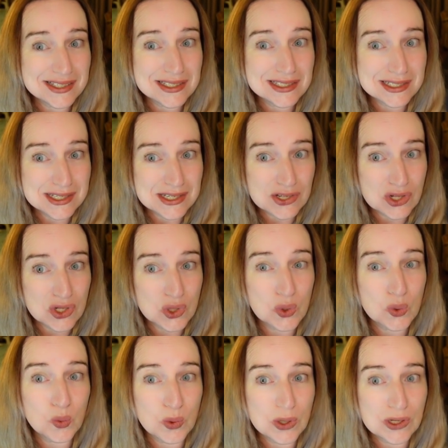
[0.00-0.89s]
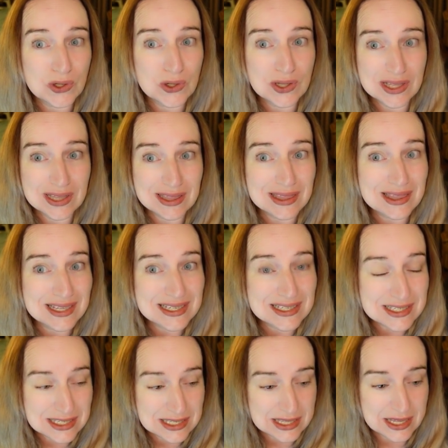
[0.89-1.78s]
still will
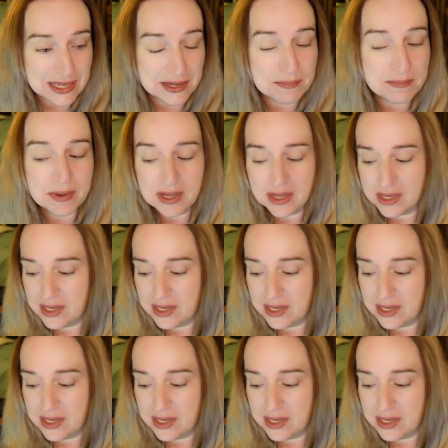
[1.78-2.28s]
list them.